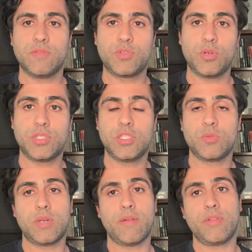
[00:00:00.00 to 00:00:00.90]
of choices
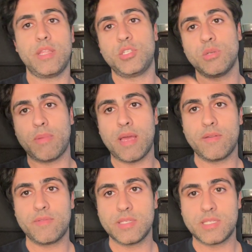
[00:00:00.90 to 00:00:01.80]
whenever they jump out
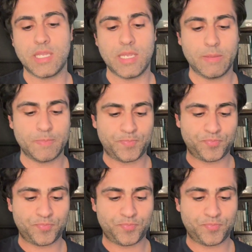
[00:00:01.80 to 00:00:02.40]
of the scene.